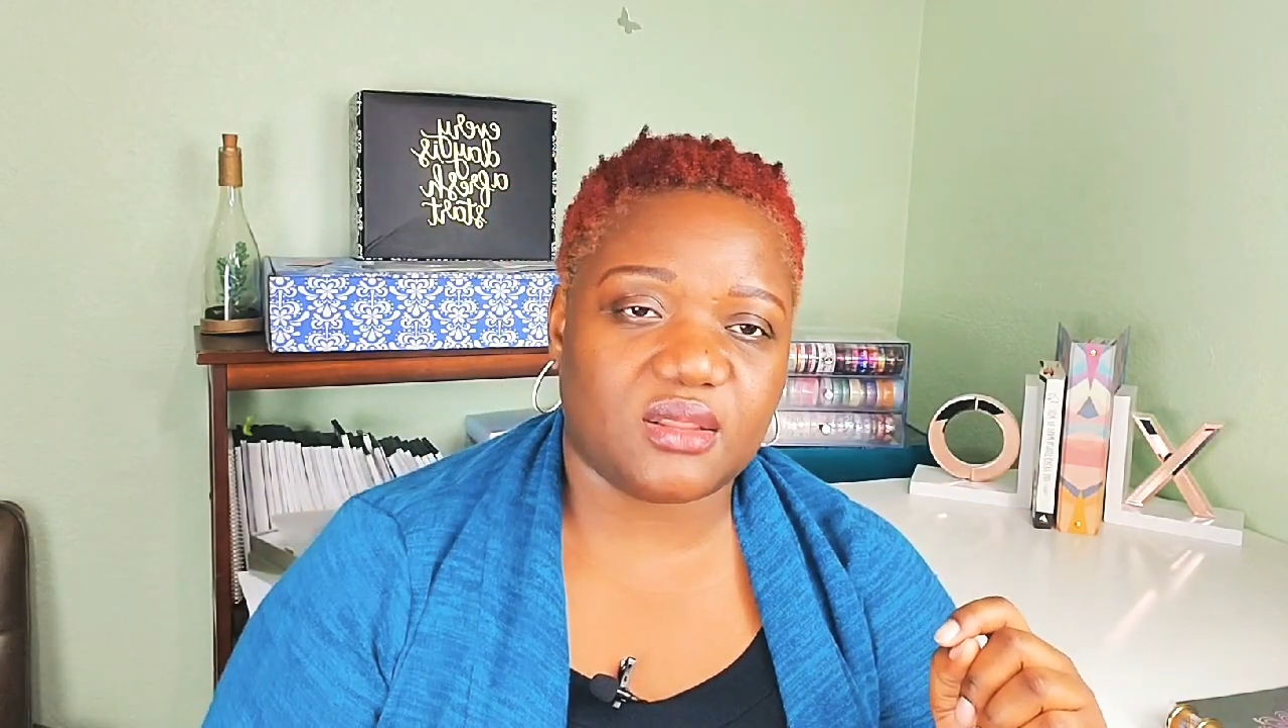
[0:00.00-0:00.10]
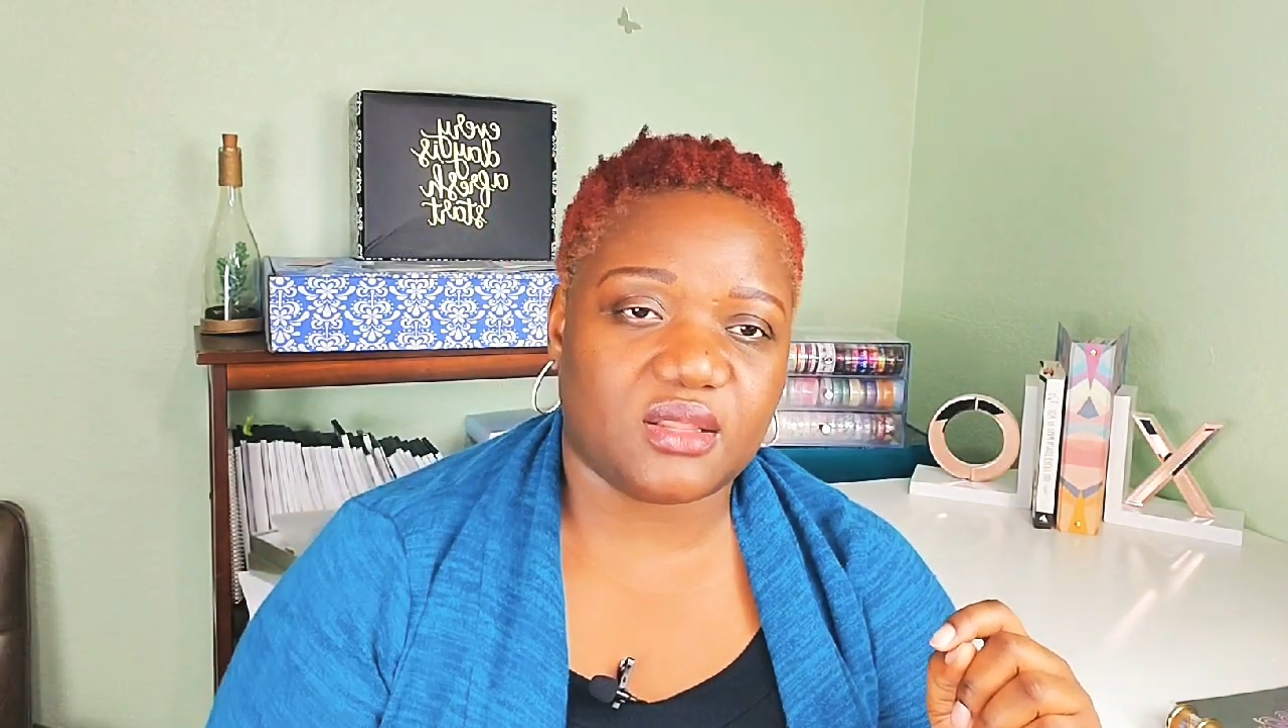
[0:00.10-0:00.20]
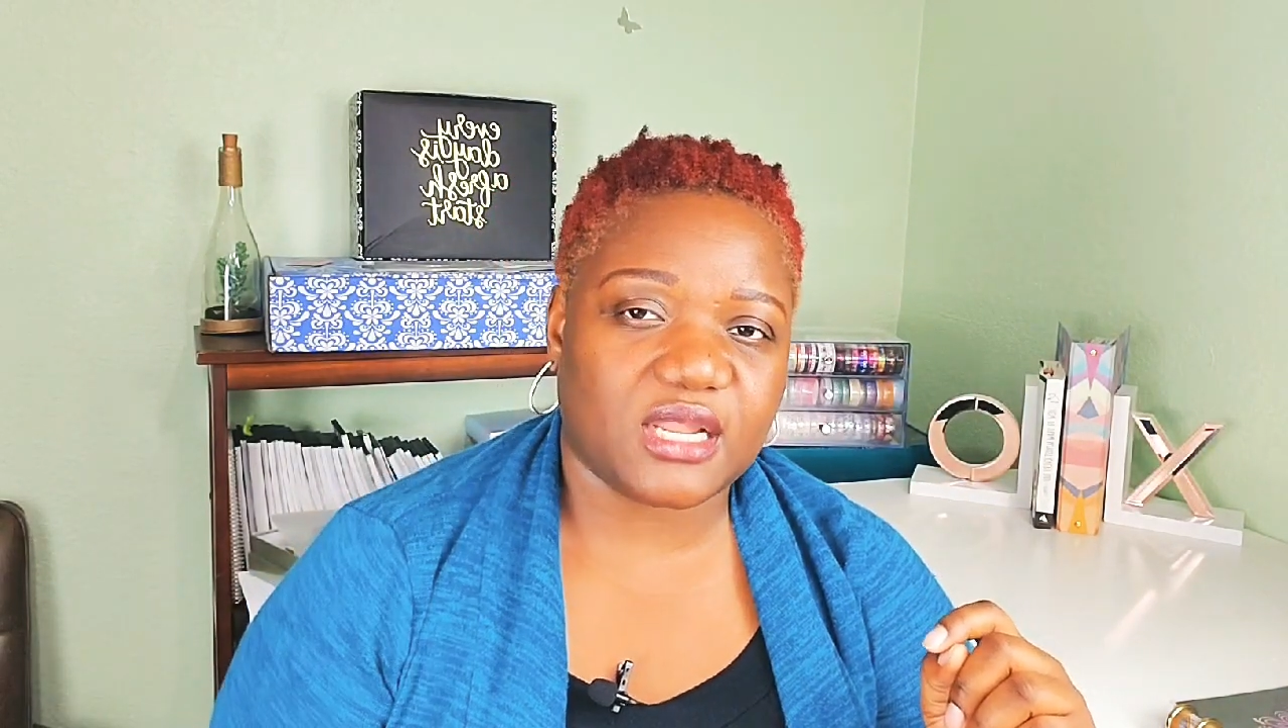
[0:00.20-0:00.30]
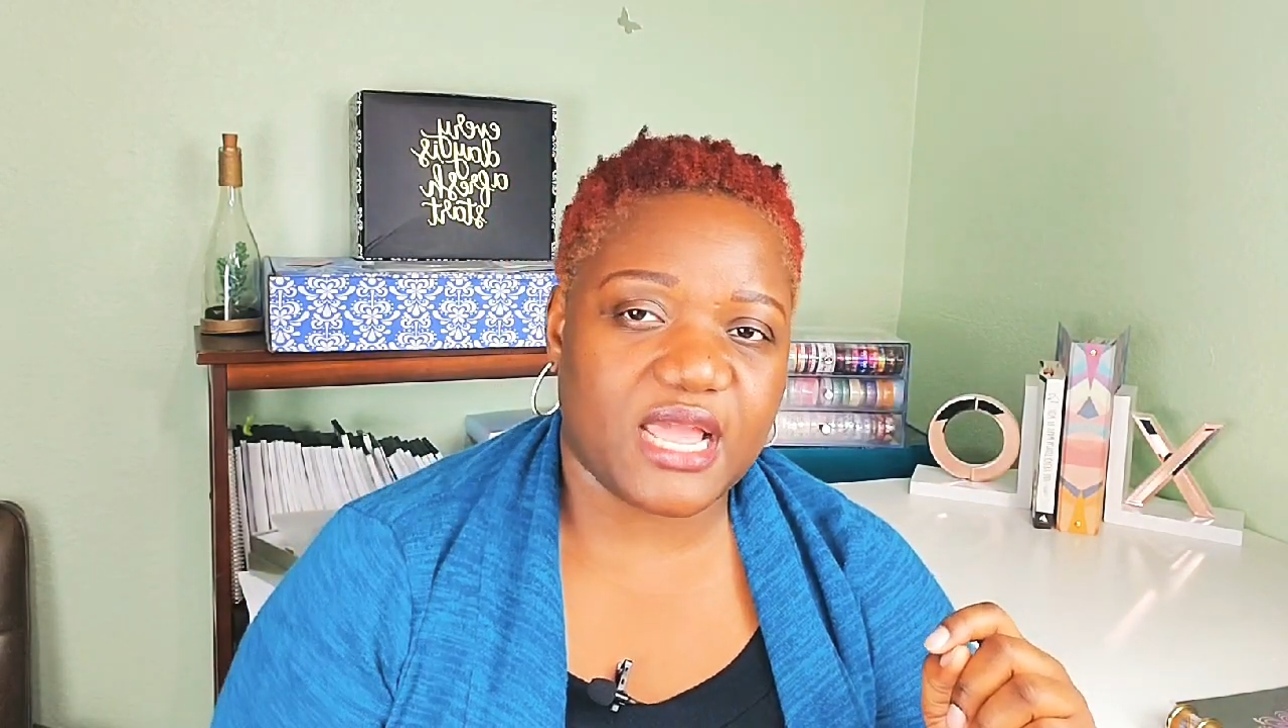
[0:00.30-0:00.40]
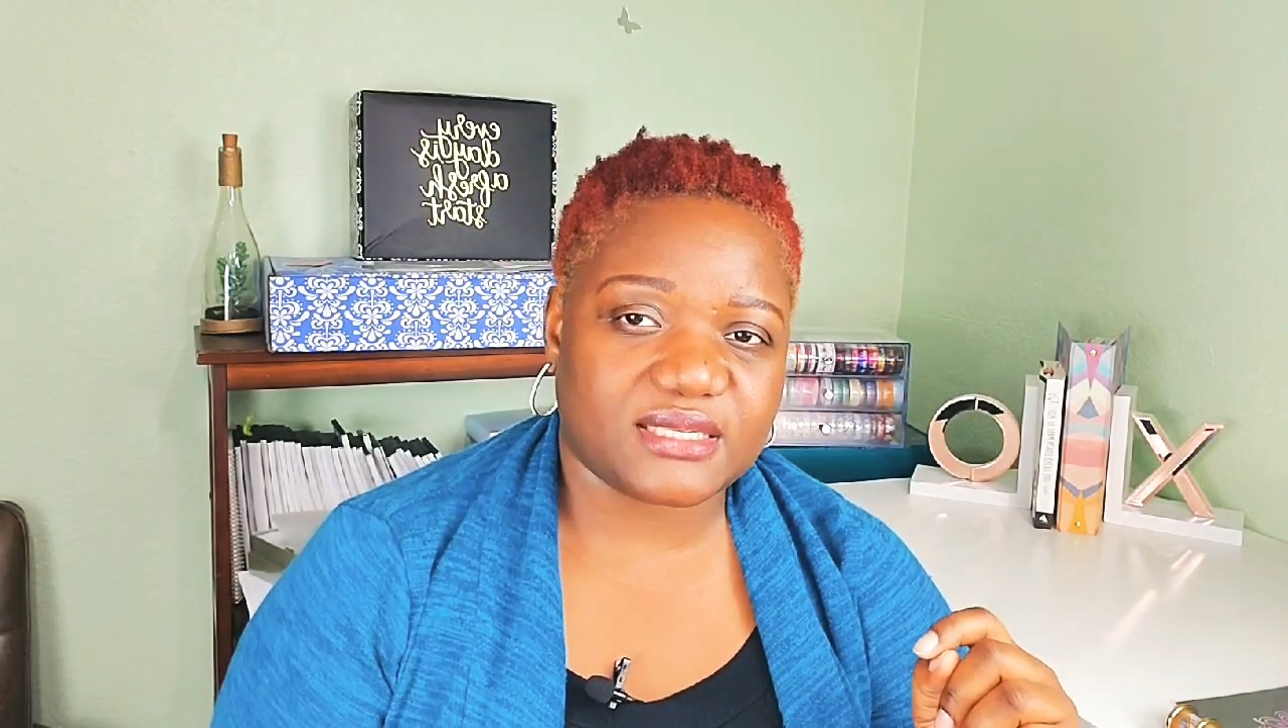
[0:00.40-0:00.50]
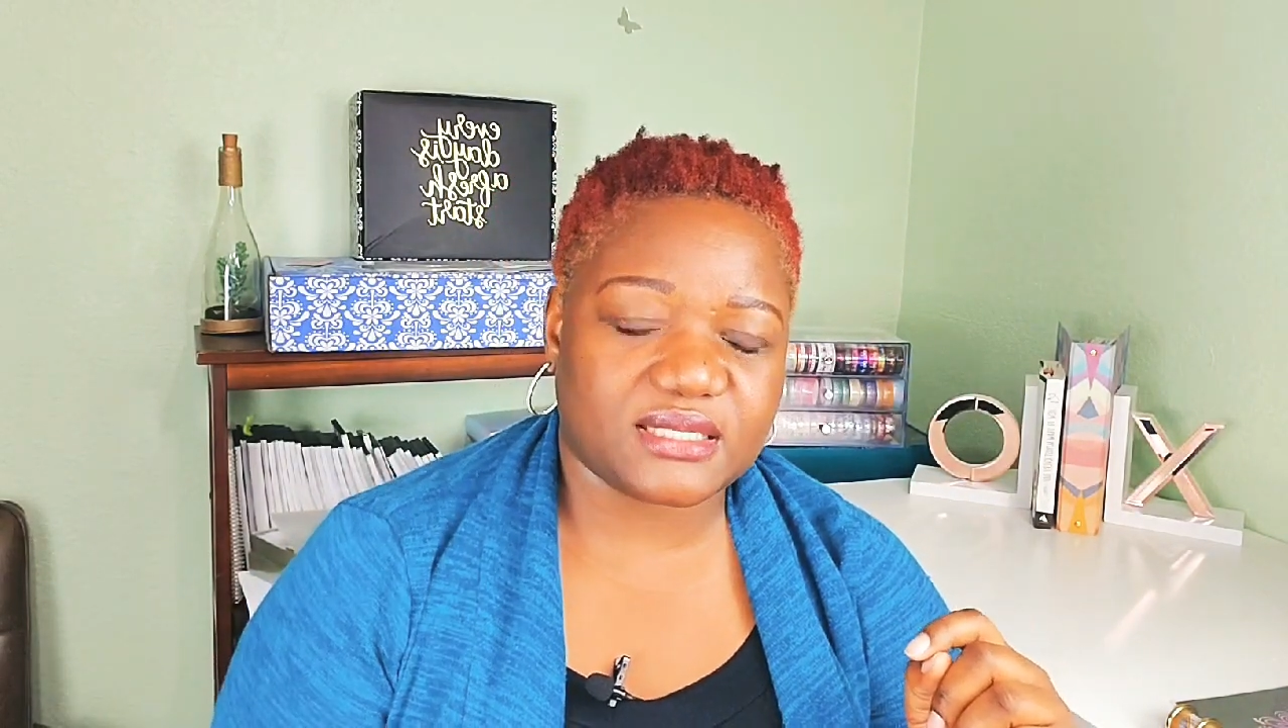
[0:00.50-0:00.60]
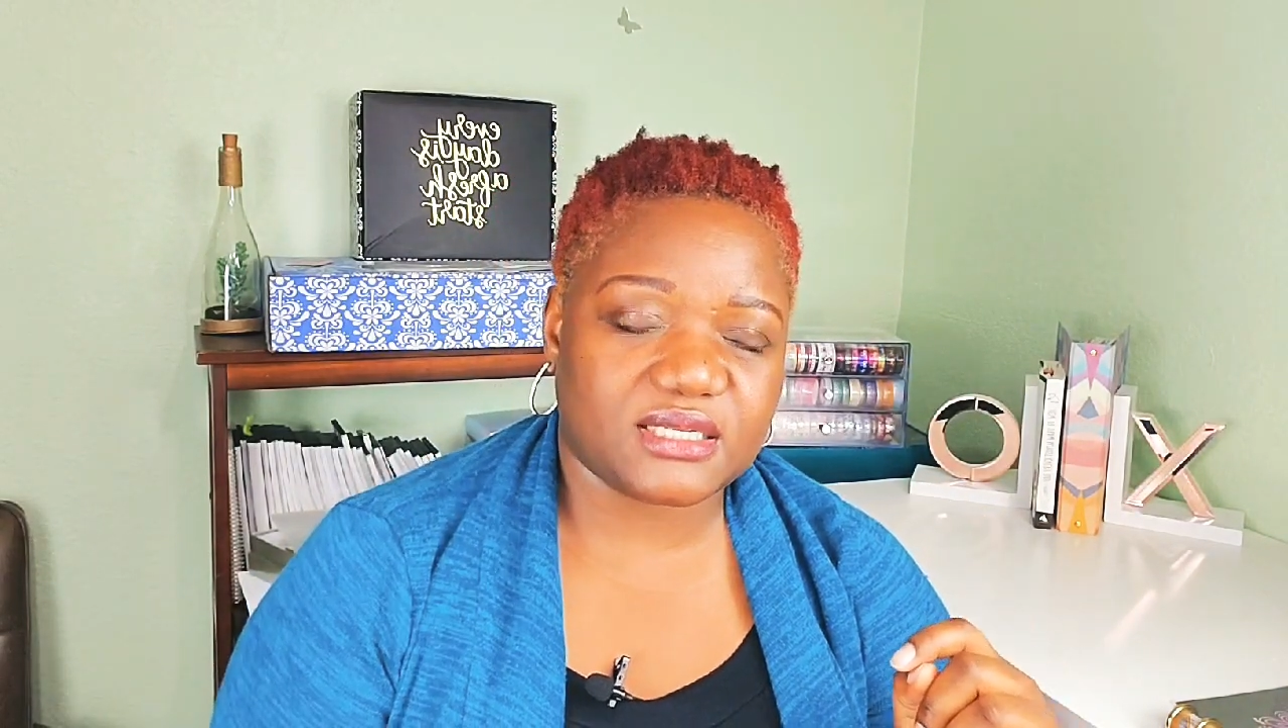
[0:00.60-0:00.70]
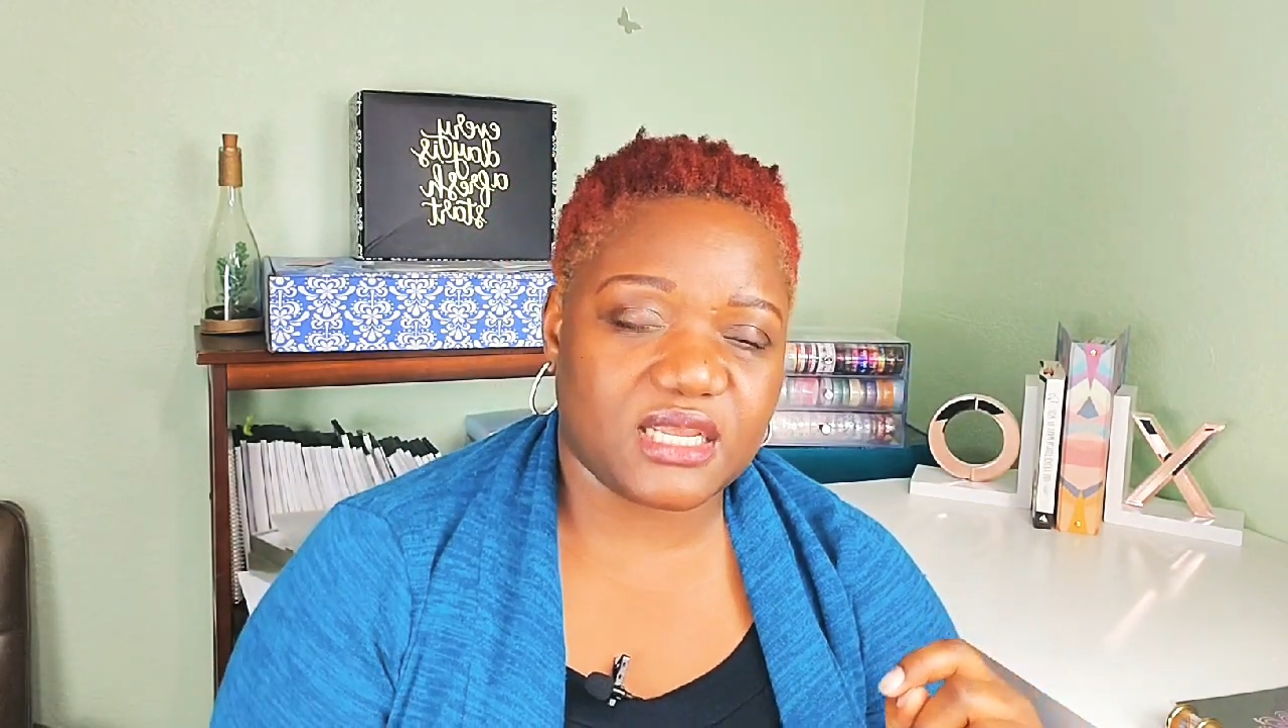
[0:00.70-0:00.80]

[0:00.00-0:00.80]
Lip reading: in the last